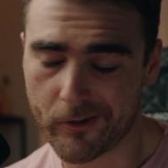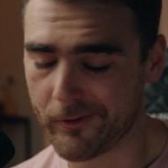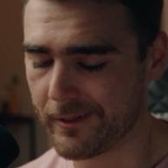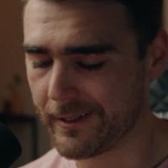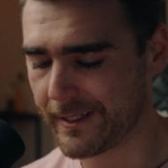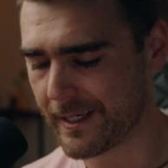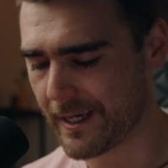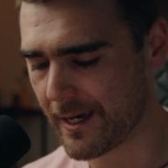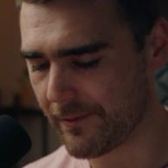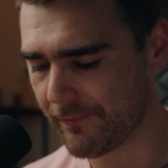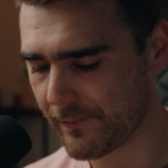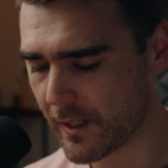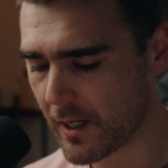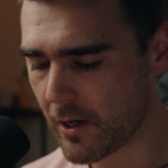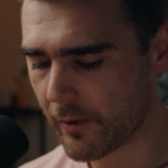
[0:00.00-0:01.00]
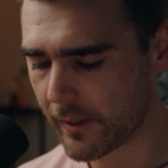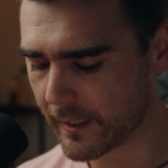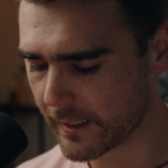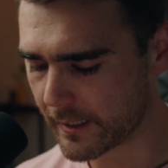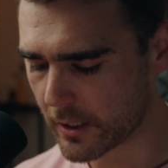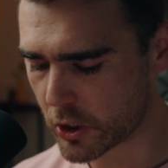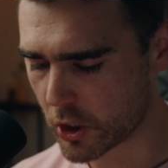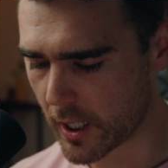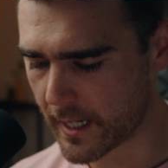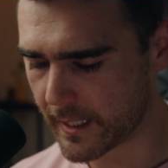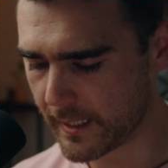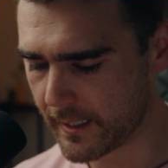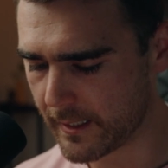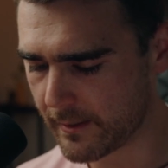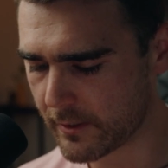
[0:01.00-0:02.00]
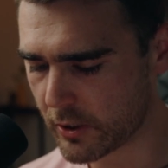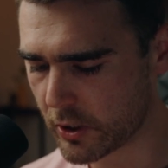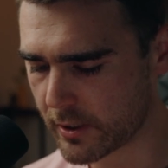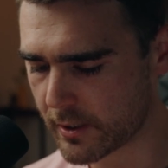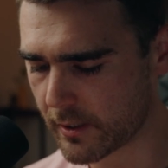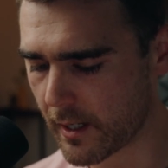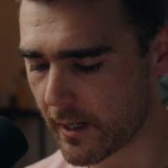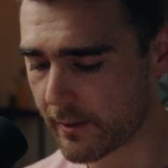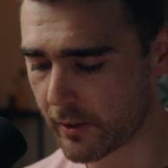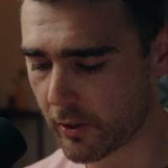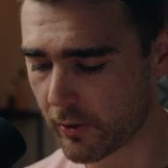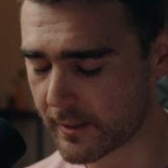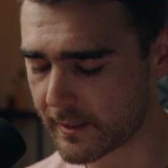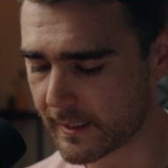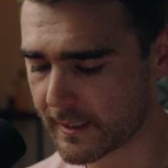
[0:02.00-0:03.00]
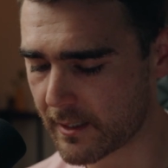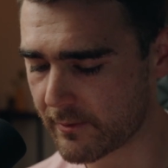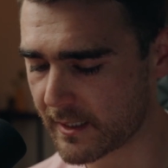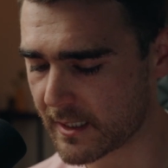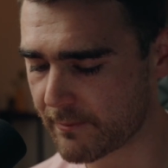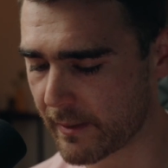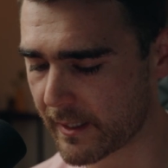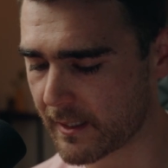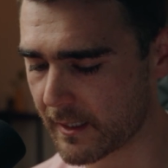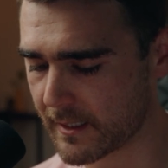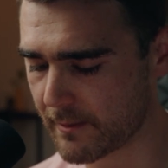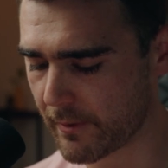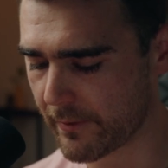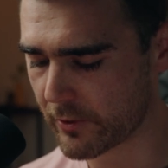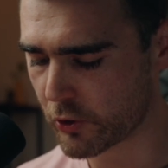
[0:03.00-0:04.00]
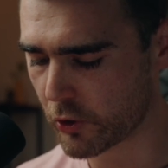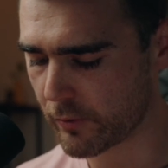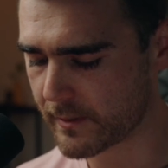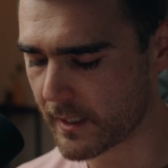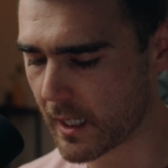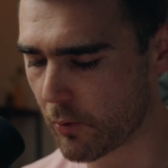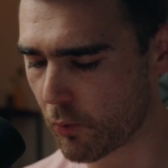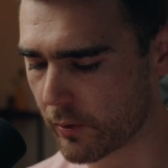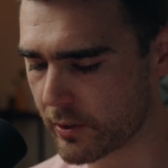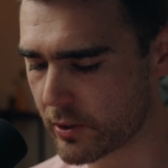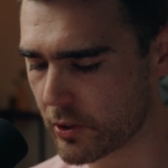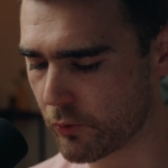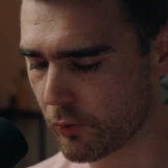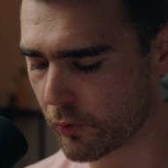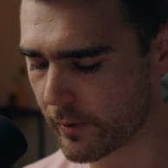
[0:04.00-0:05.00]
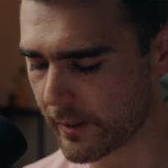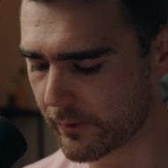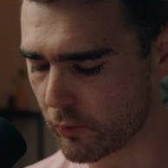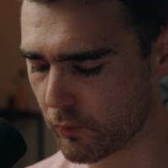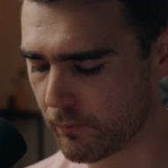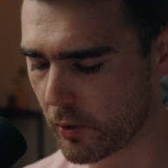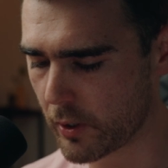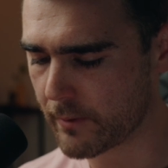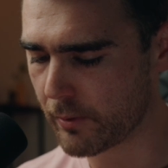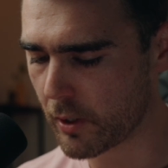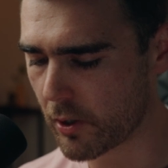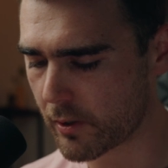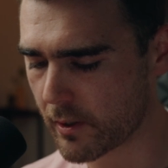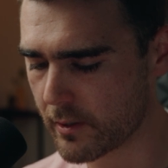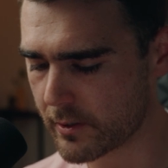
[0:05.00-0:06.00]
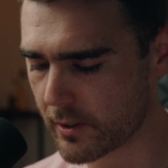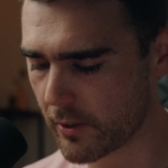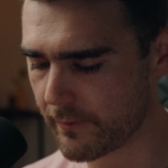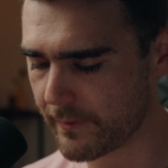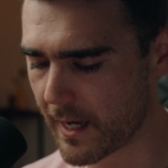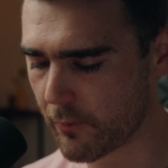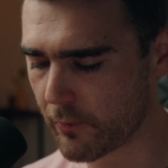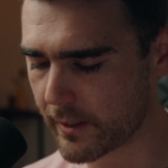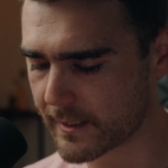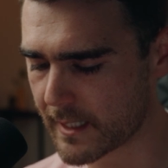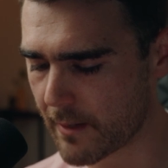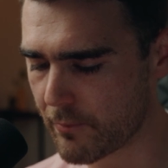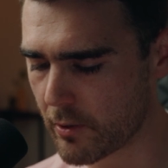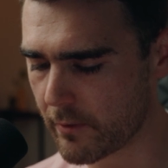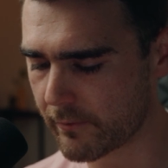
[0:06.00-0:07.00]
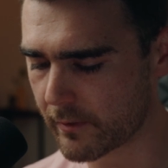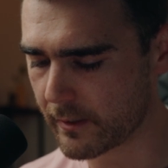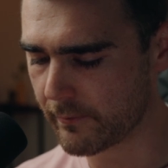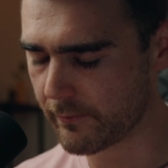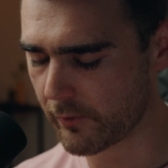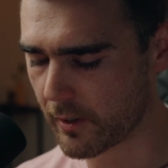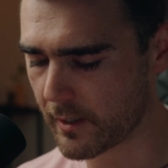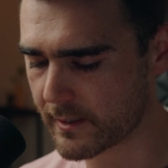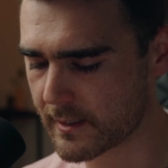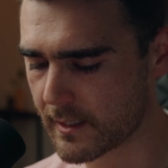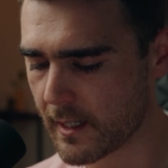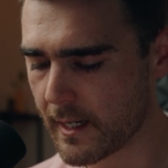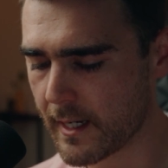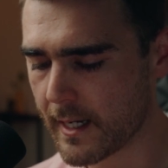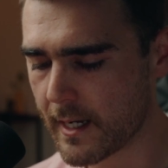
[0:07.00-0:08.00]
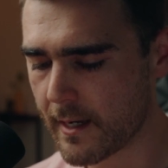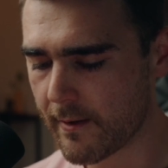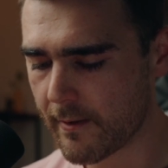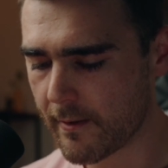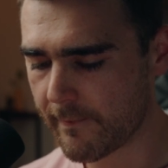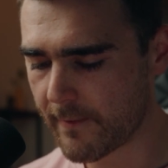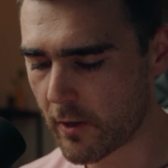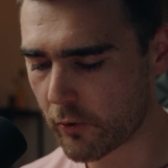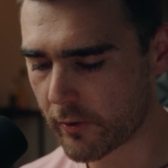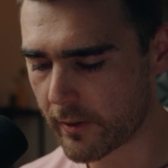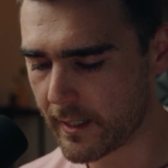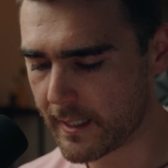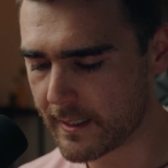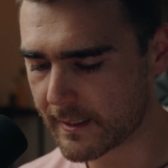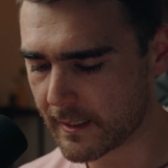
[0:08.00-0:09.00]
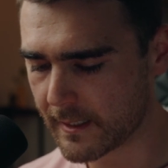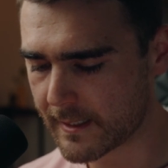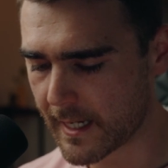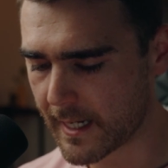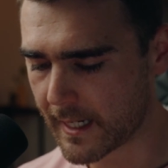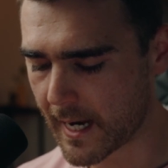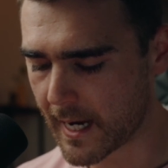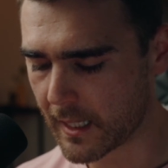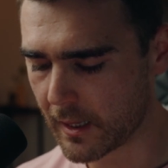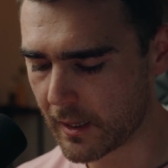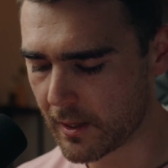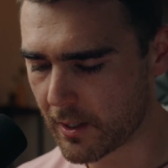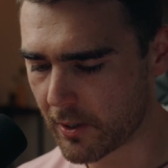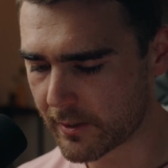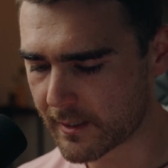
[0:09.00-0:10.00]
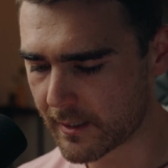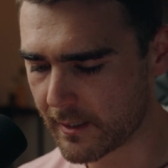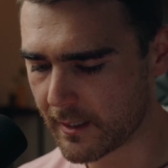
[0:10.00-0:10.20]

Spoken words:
don't really care. I'm going to get a giant here, just honestly because I was expecting some other troops and I wanted to do a quick little body block, so that works out perfectly for us. Valkyrie is going to take a lot